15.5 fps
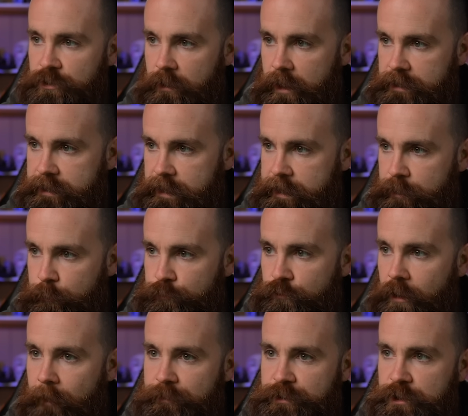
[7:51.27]
logged in, it'll
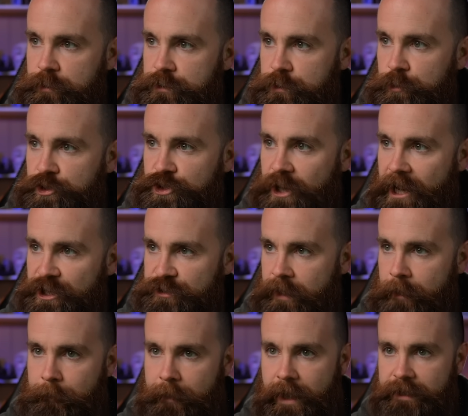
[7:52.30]
prompt you to change
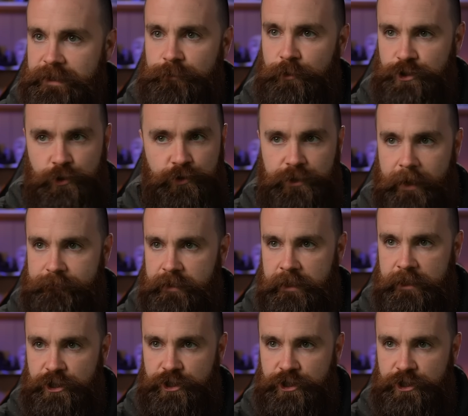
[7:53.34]
that mess, which you definitely